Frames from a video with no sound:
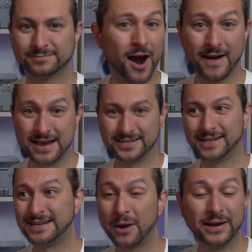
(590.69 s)
All right,
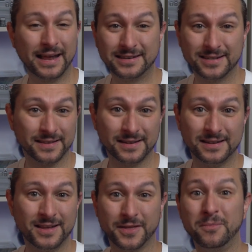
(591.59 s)
now we're getting to
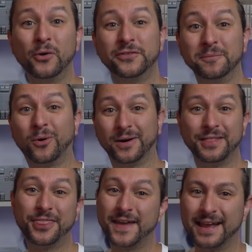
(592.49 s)
the most
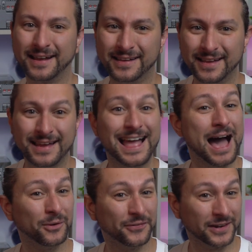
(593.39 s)
important thing.
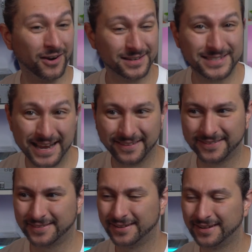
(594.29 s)
How does the cart
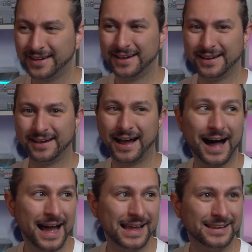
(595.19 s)
taste?
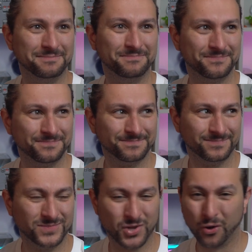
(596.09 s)
I
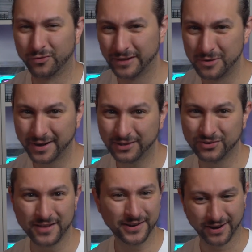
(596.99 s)
don't really want to
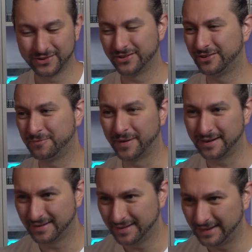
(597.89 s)
try the cartridge,
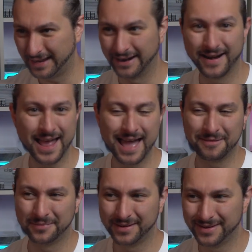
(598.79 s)
but here I
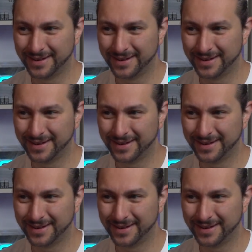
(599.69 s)
am.